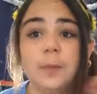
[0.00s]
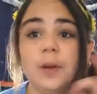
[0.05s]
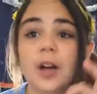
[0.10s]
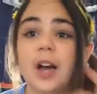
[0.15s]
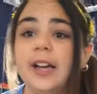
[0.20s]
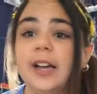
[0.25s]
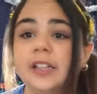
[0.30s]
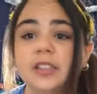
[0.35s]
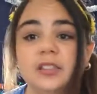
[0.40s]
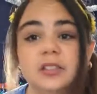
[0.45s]

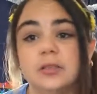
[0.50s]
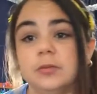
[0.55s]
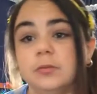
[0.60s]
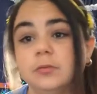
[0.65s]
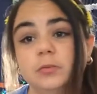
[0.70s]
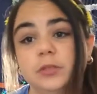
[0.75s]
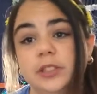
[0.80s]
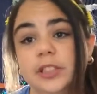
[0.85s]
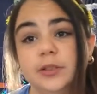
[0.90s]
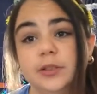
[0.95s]
But I
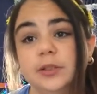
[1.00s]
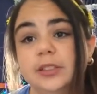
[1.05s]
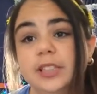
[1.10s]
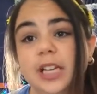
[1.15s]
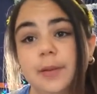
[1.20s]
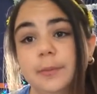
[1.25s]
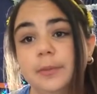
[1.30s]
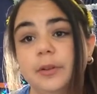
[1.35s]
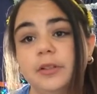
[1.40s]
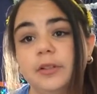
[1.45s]
can deal with
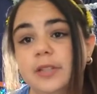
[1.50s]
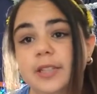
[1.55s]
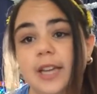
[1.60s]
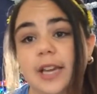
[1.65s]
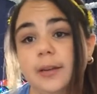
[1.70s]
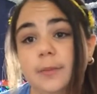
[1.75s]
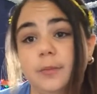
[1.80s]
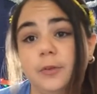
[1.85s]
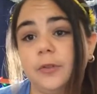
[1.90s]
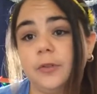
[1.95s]
tablets,
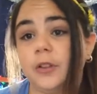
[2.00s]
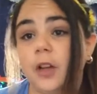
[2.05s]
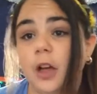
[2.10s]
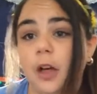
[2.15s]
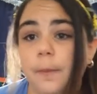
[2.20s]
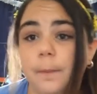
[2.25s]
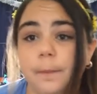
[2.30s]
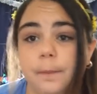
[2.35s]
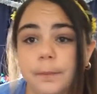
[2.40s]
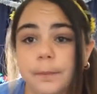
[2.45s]
take more
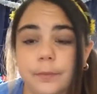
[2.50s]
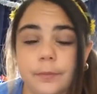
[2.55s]
time.